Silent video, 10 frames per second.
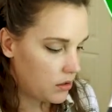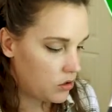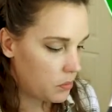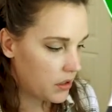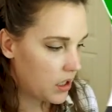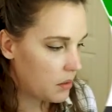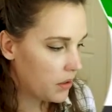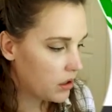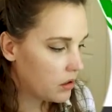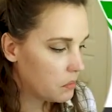duplicate
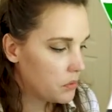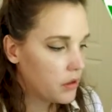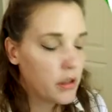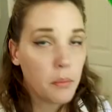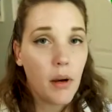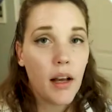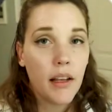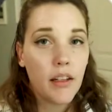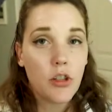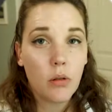my artboard.
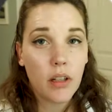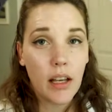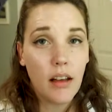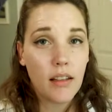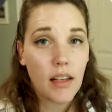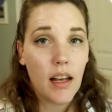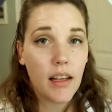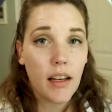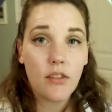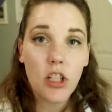My shortcut I
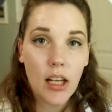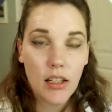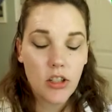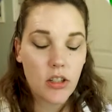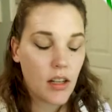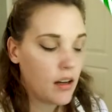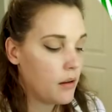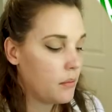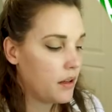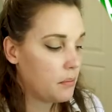have changed.
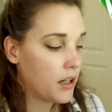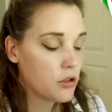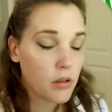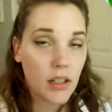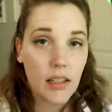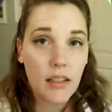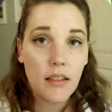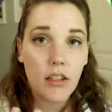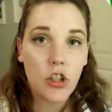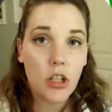My shortcut is
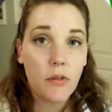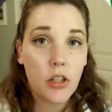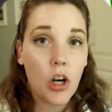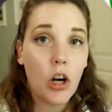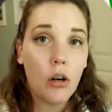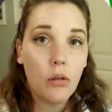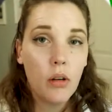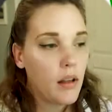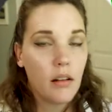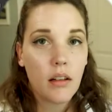Shift
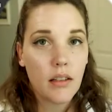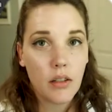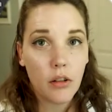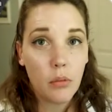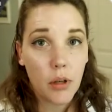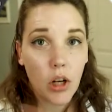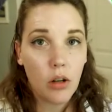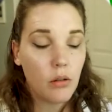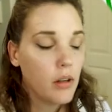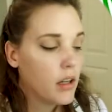O, not 0, but
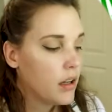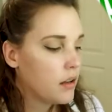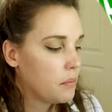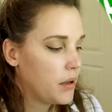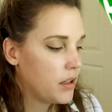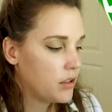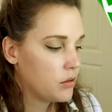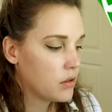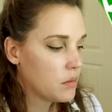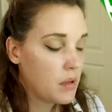O. But
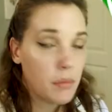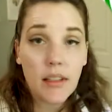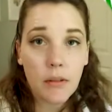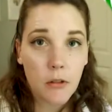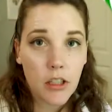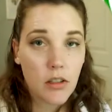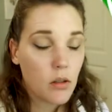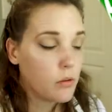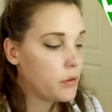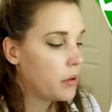yours may be different.
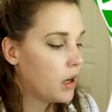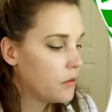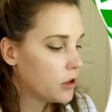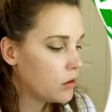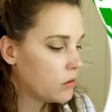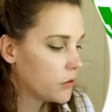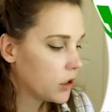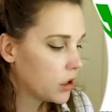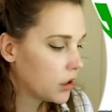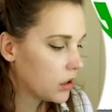So if you hover
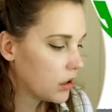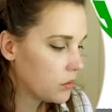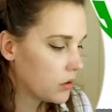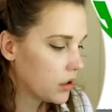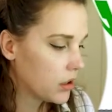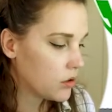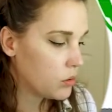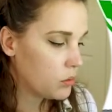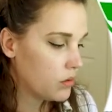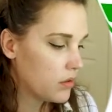over your
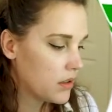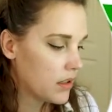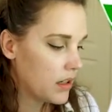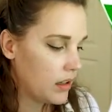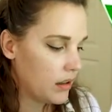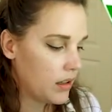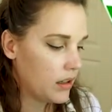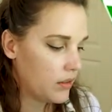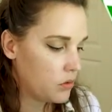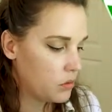tools in the
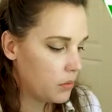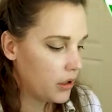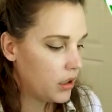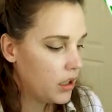left toolbar,